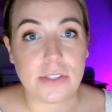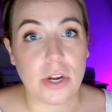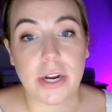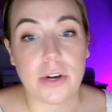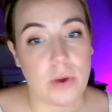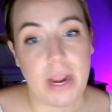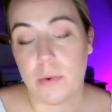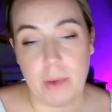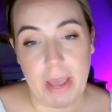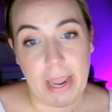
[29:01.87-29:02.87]
are a great
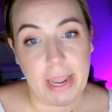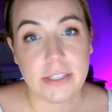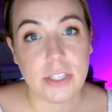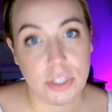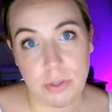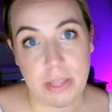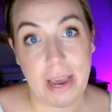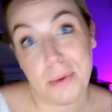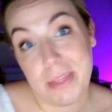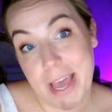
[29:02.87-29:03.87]
way to do that
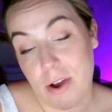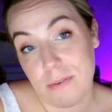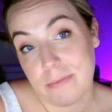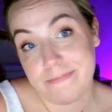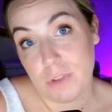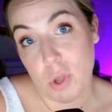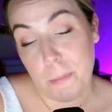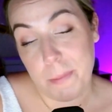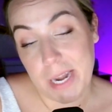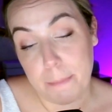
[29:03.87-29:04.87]
without
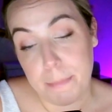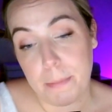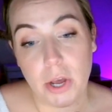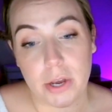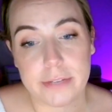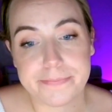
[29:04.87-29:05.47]
opening up a book.